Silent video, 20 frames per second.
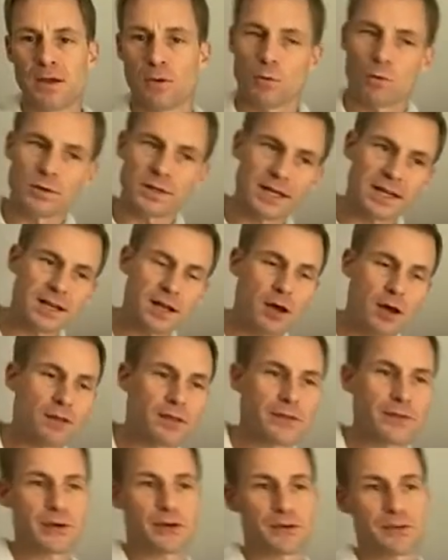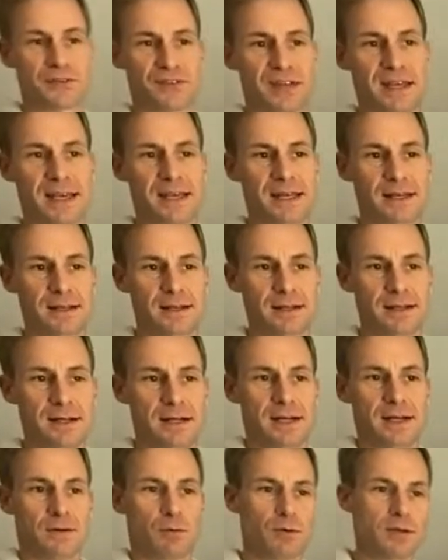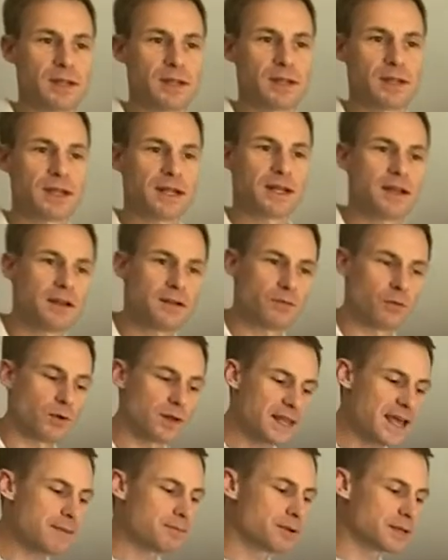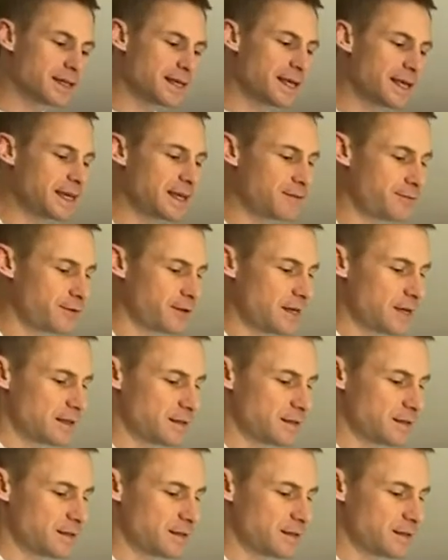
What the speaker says: when they know that they're seen, when they believe